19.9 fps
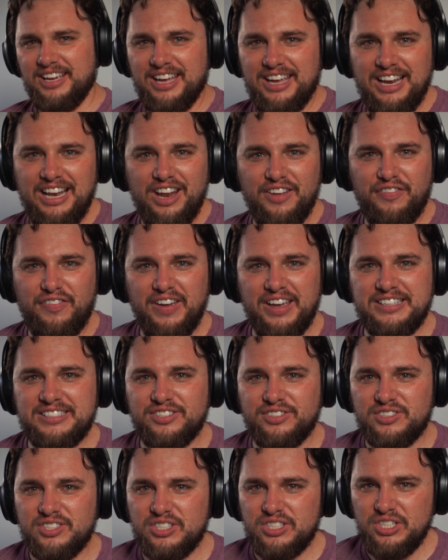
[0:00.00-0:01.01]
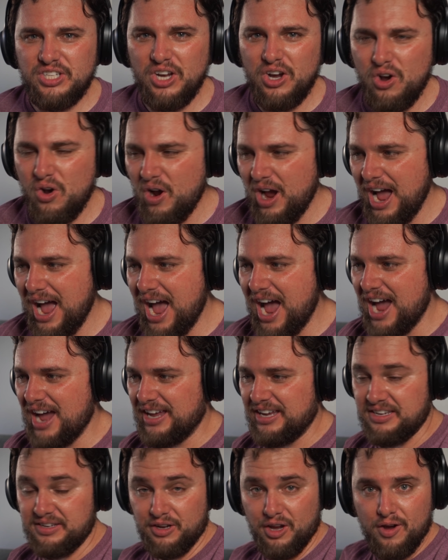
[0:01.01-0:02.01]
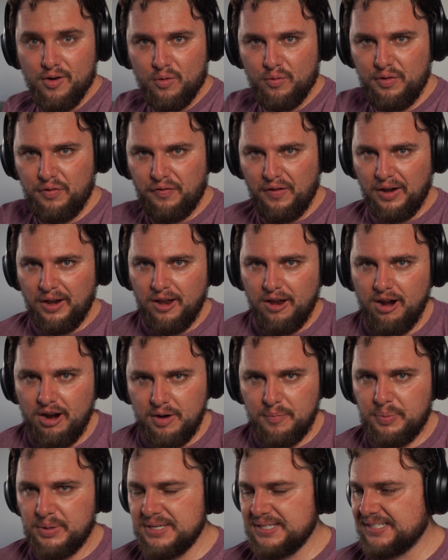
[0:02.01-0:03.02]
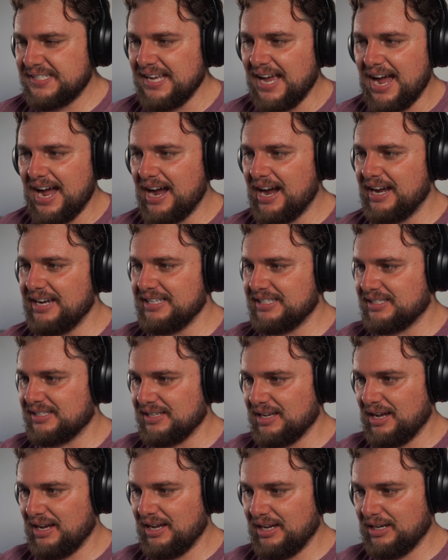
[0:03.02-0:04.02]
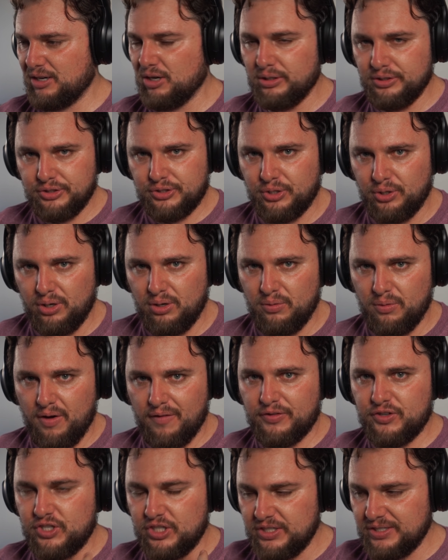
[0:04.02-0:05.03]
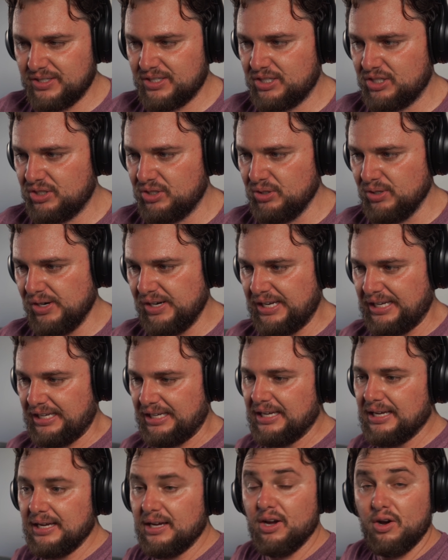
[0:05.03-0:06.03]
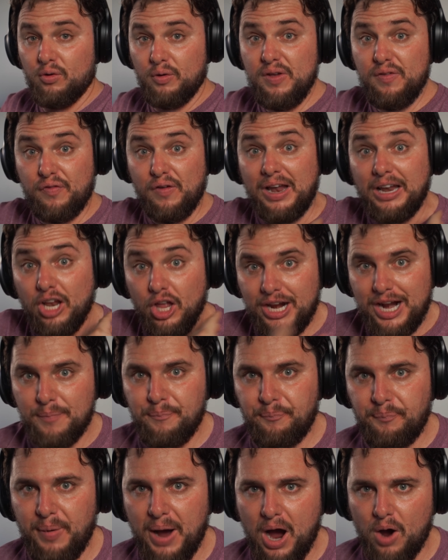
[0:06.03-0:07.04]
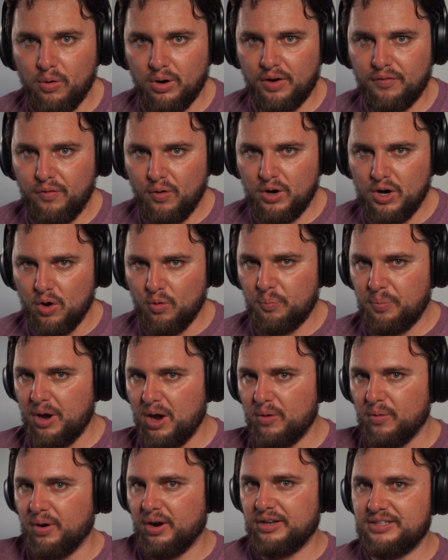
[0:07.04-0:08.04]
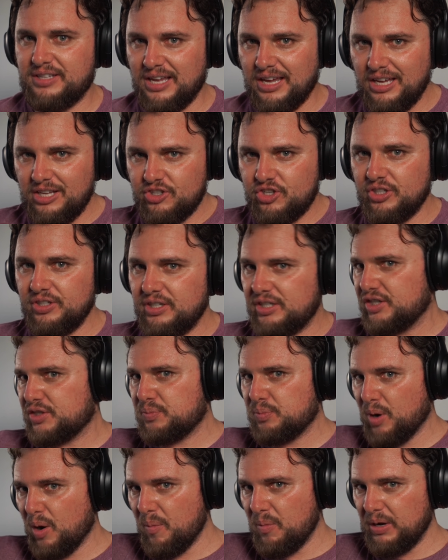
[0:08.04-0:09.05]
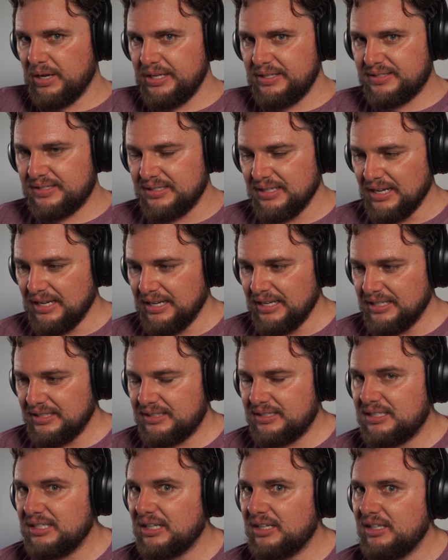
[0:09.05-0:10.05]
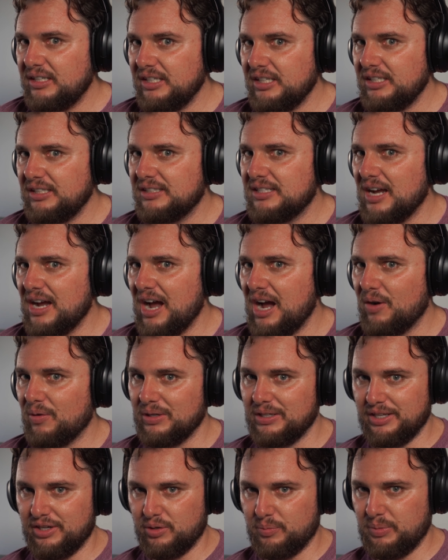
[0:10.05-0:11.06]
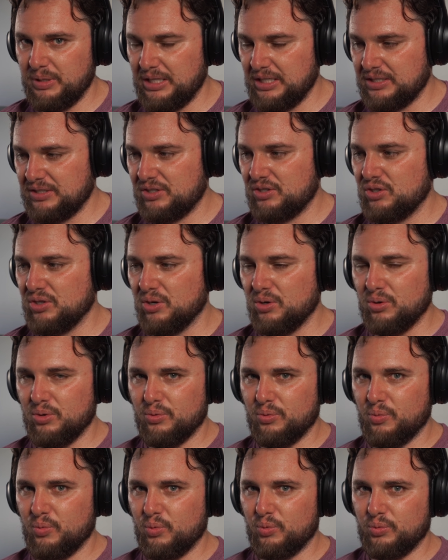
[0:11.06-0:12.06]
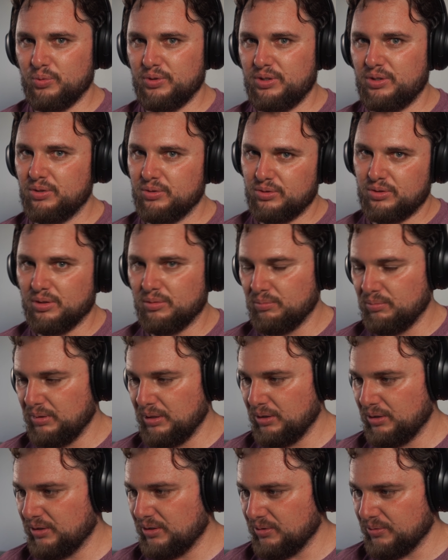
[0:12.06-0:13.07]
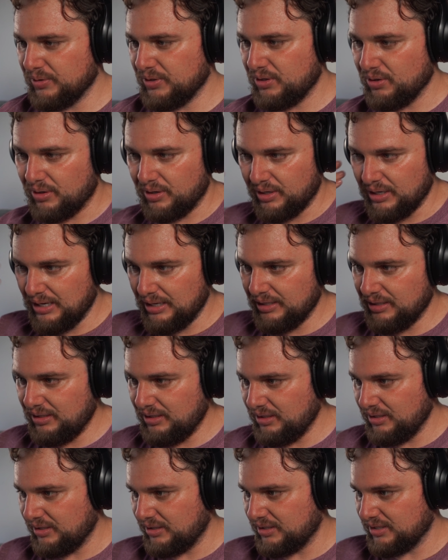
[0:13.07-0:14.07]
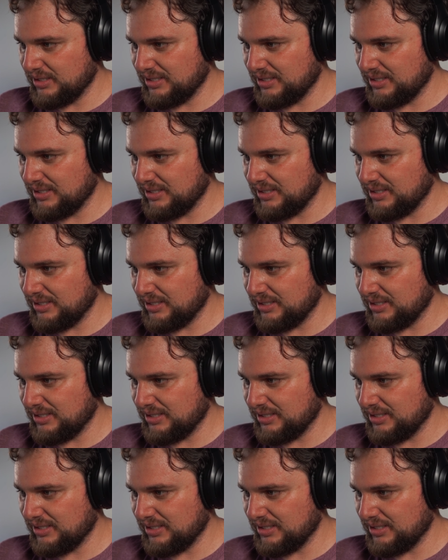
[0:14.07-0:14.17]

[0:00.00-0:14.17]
elevates so high, with a lot of precise control of what she's doing, with a lot of power, vocal power. The engineers probably is turning down a little bit so you don't blow your ear